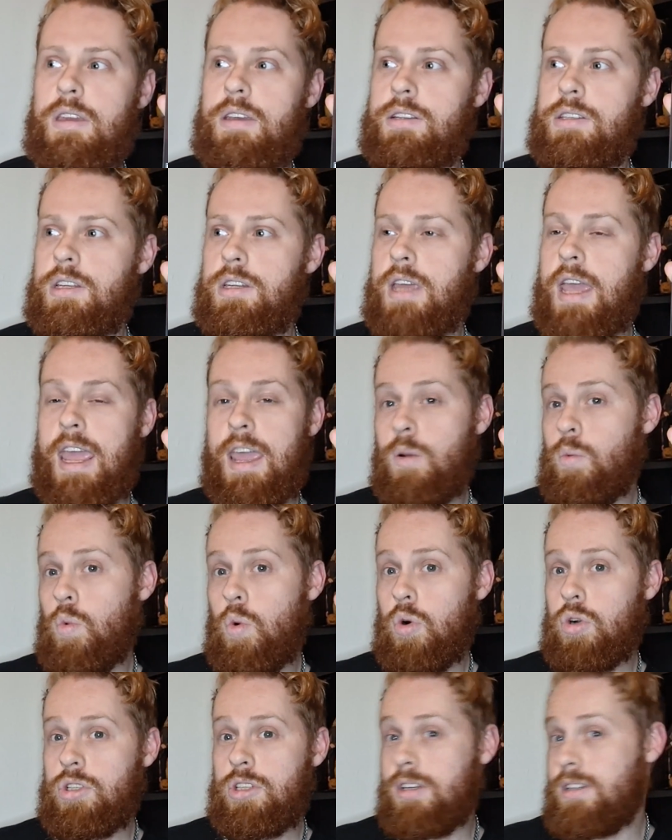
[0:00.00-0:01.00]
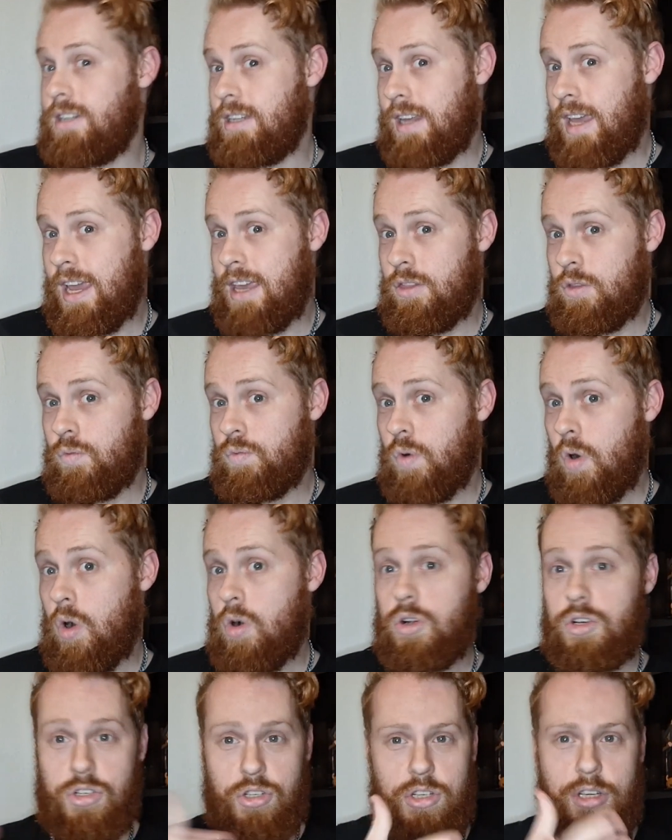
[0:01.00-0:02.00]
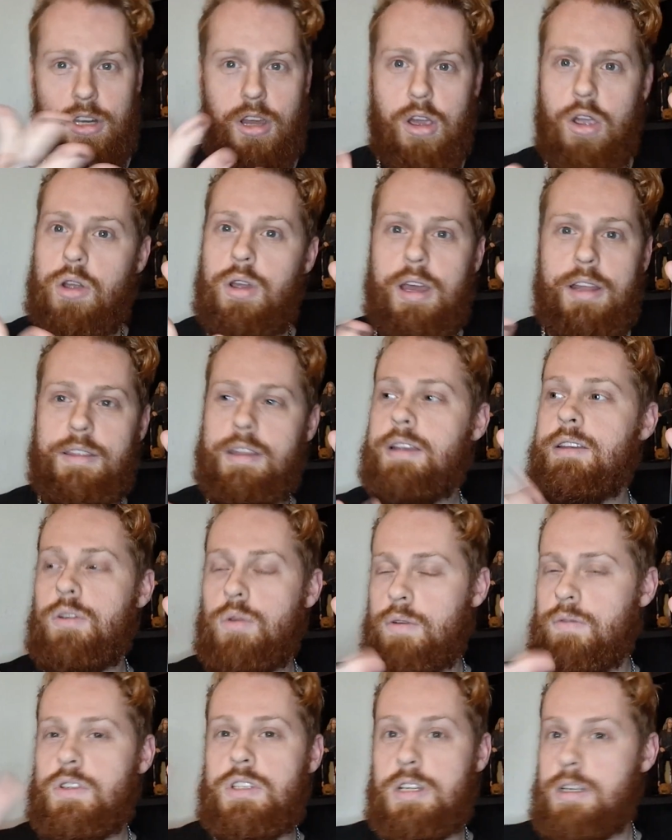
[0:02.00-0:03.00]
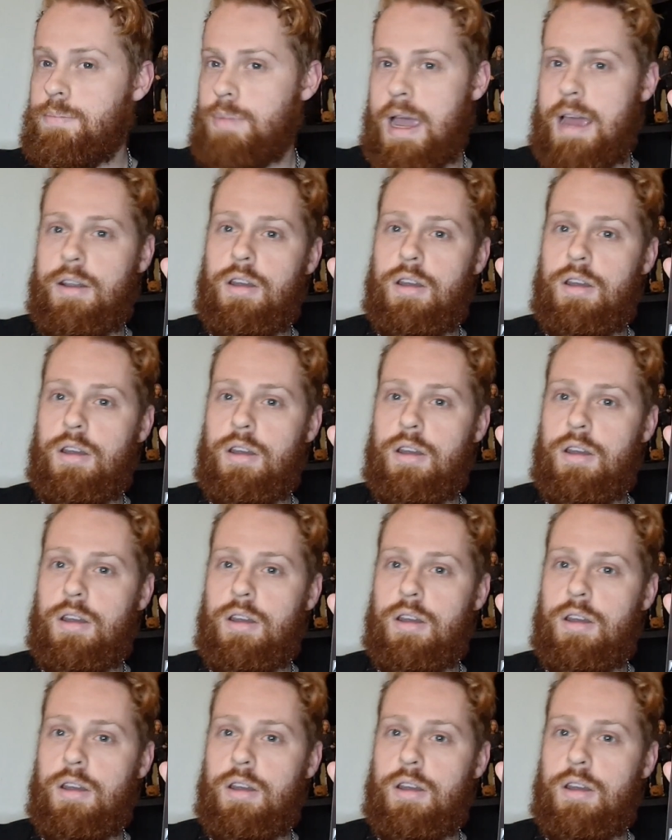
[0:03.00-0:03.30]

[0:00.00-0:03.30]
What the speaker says: did it hit water? Did it hit the rocks? And then you obviously pan